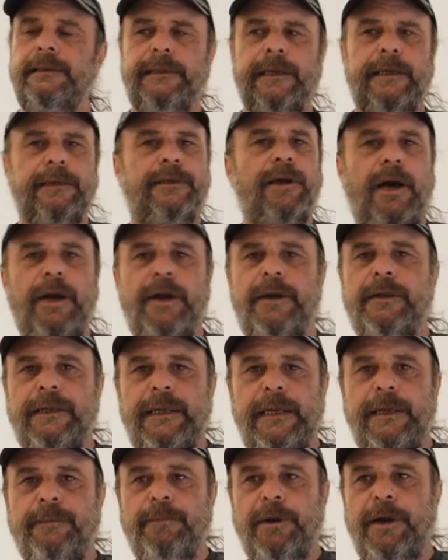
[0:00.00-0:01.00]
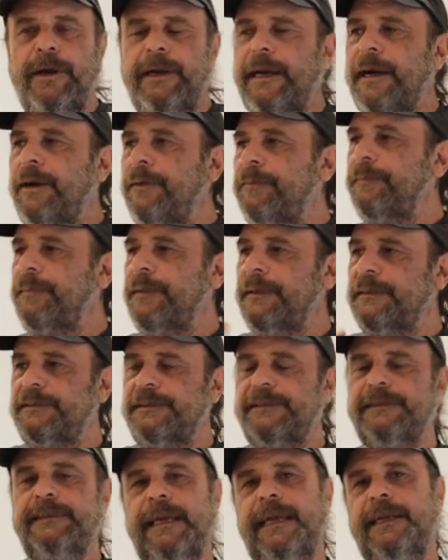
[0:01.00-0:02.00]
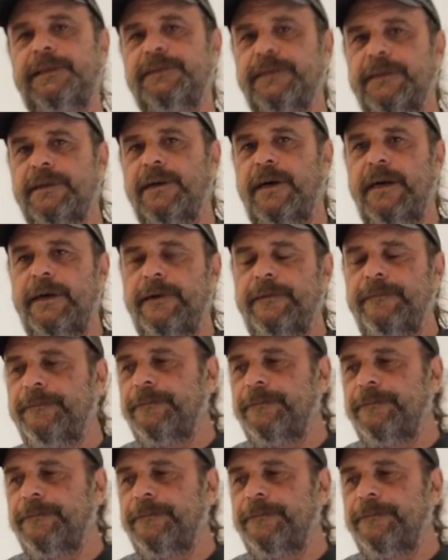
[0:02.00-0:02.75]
did a tire cleaning burnout, staged the car.